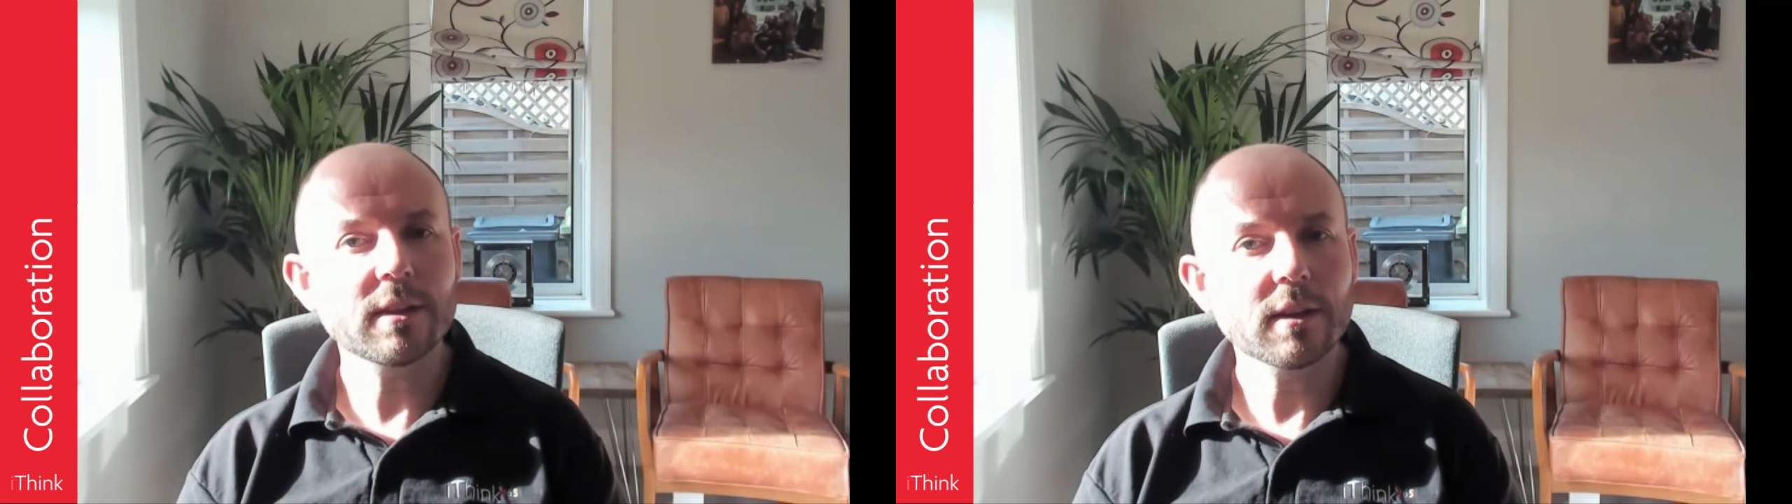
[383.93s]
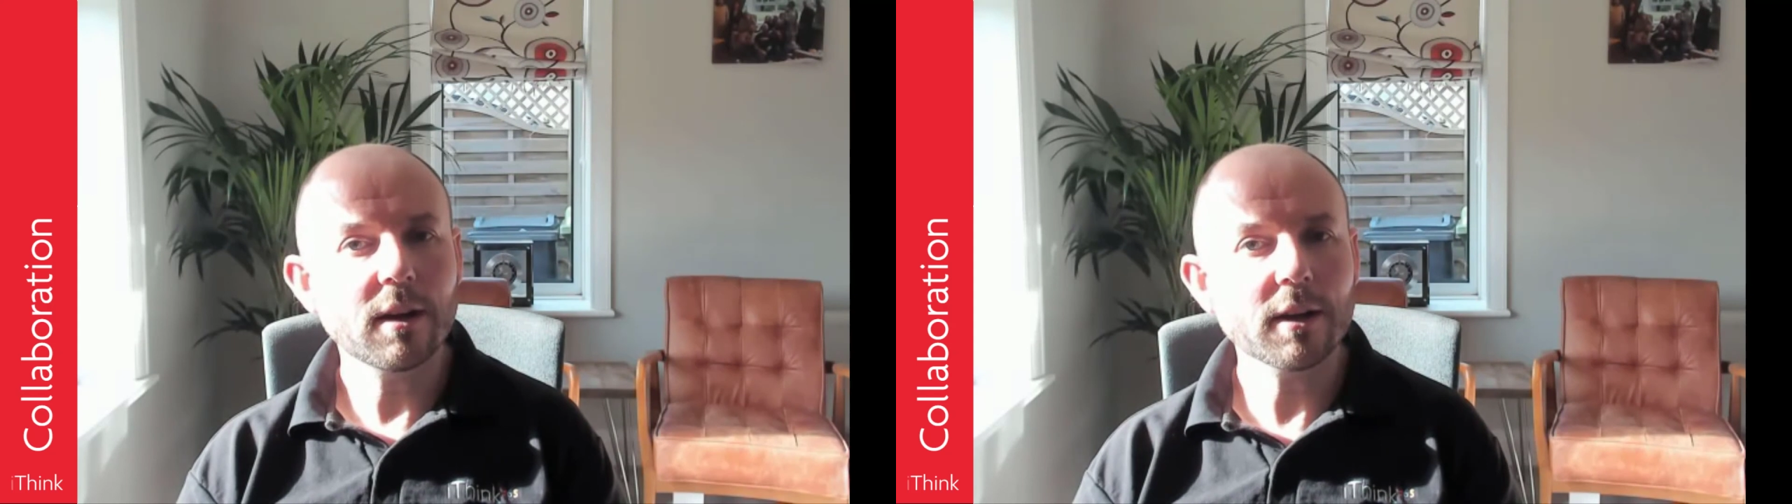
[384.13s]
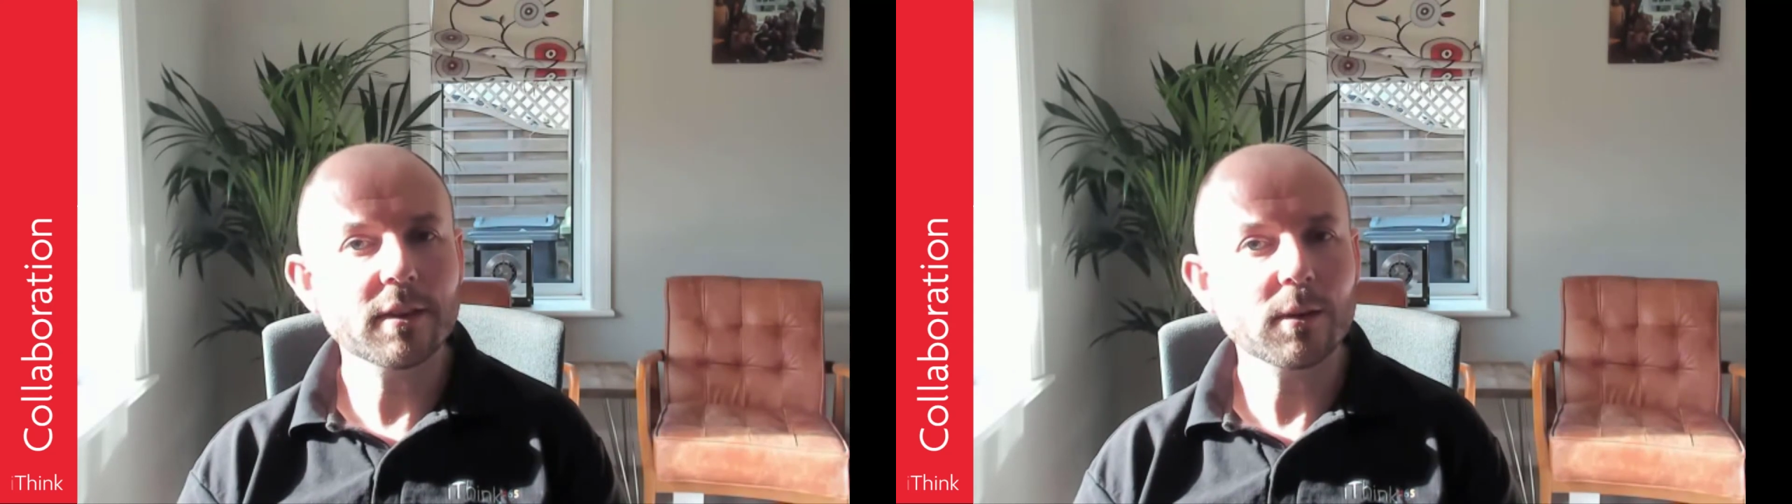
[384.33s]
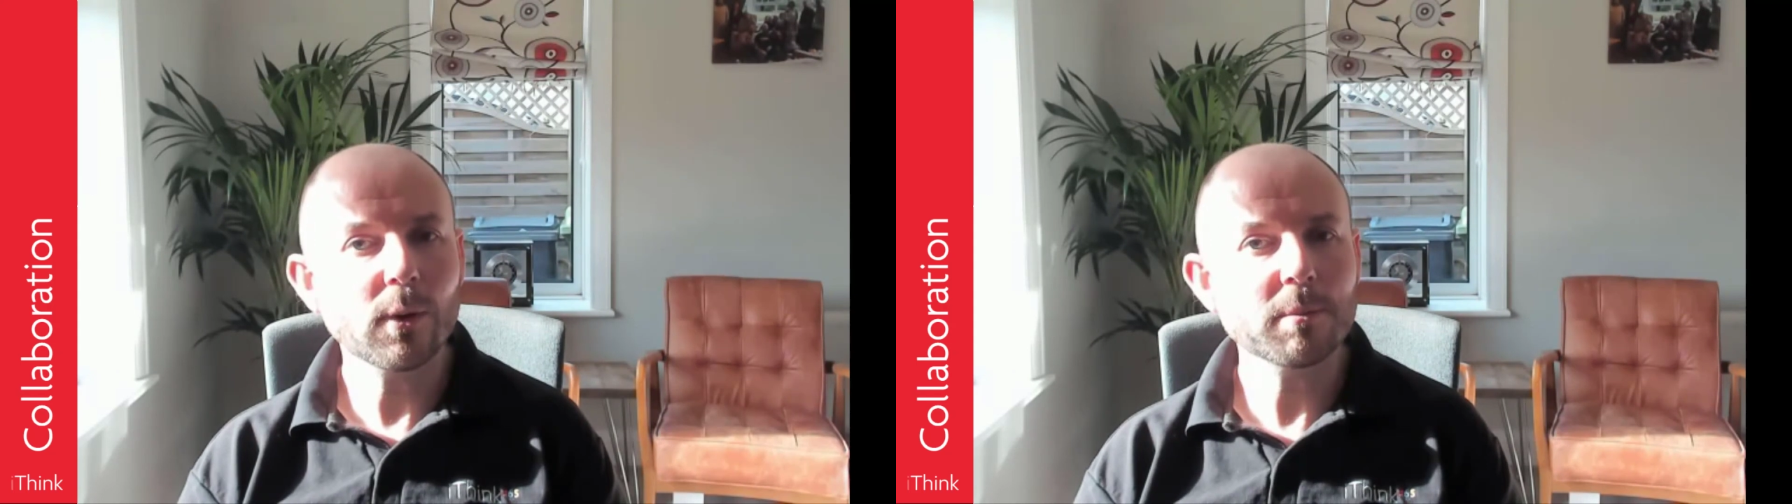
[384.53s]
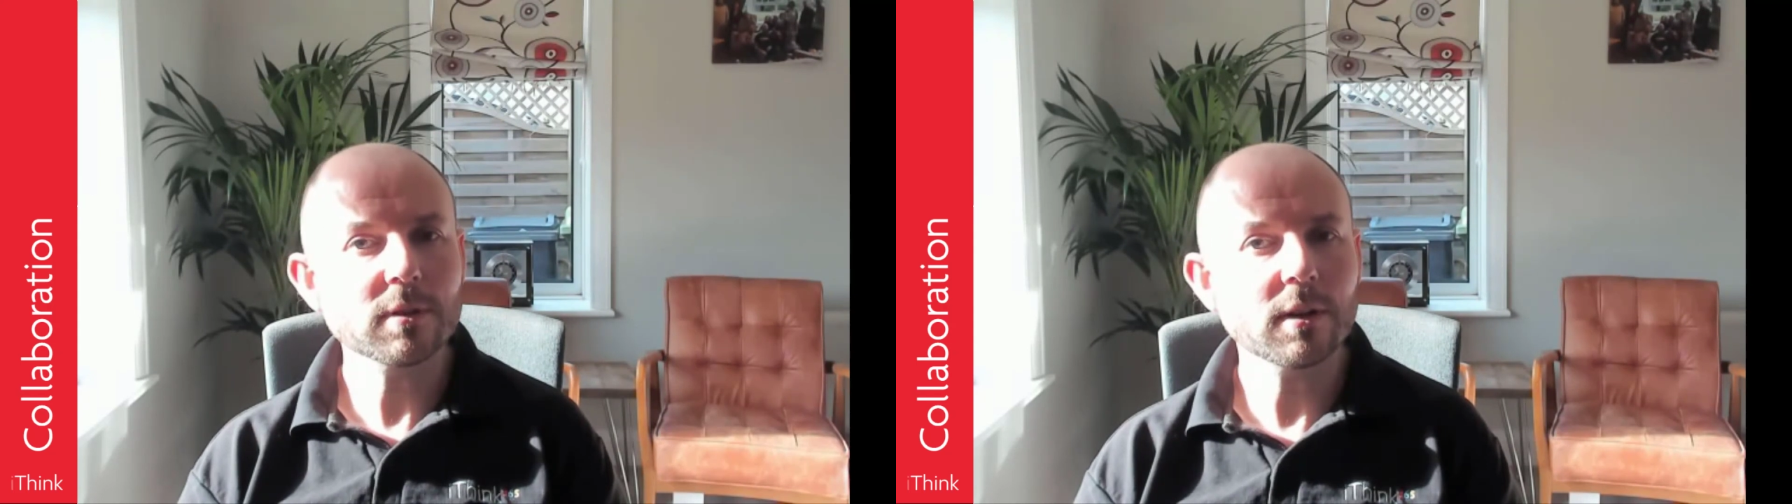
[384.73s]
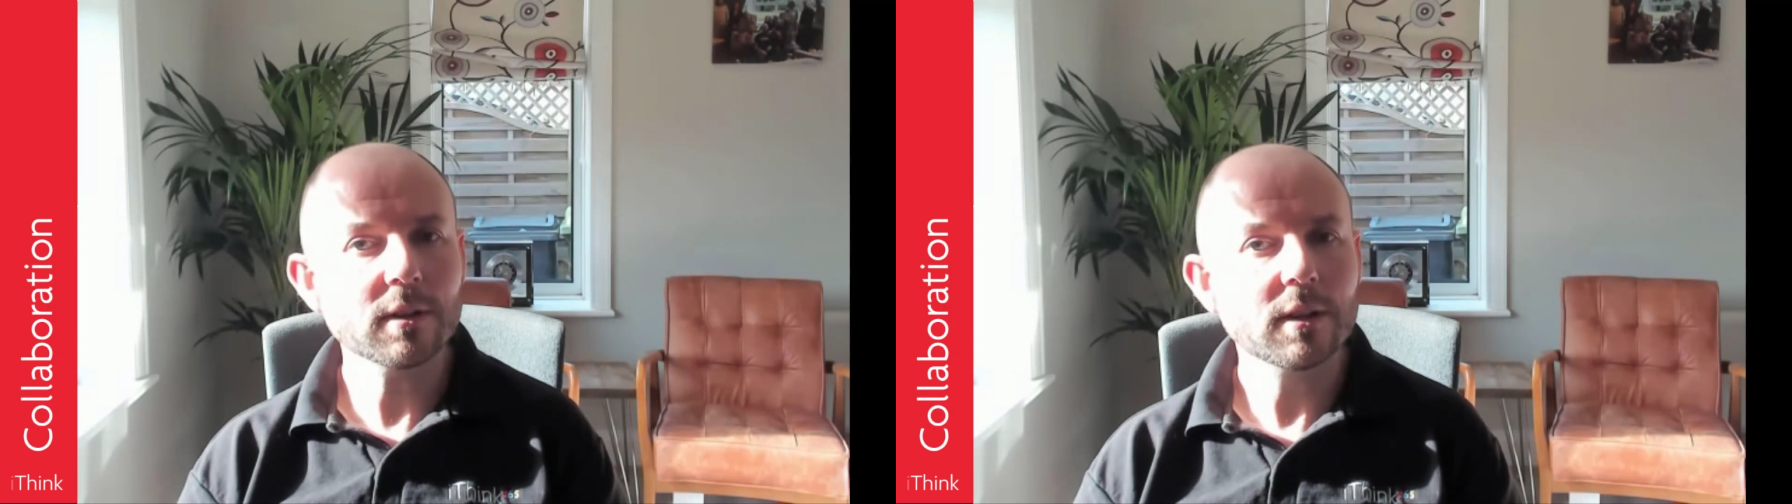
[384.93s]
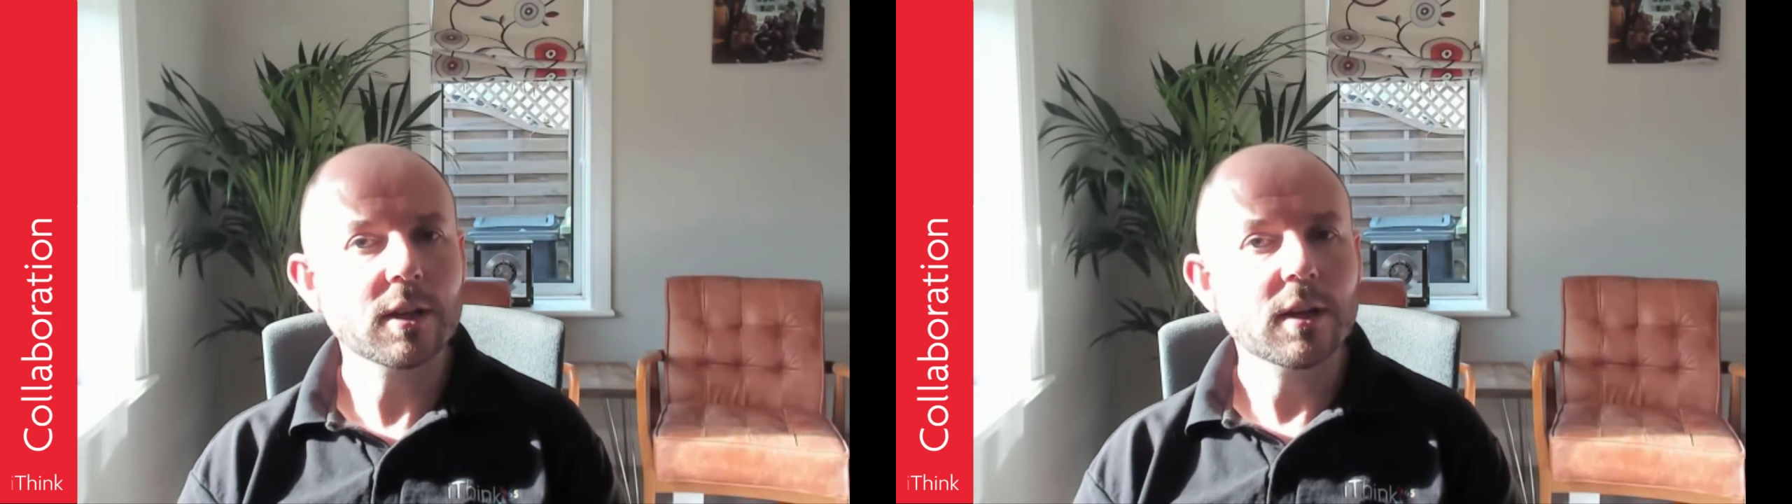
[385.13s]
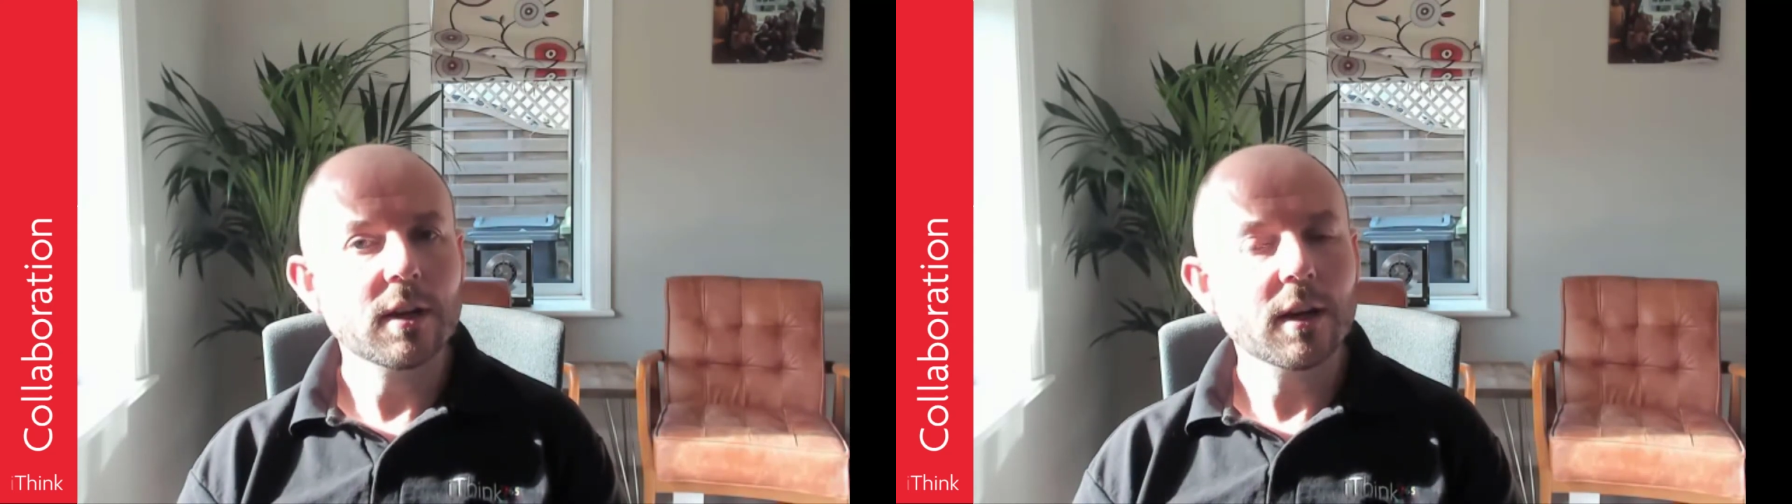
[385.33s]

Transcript: the iThink website.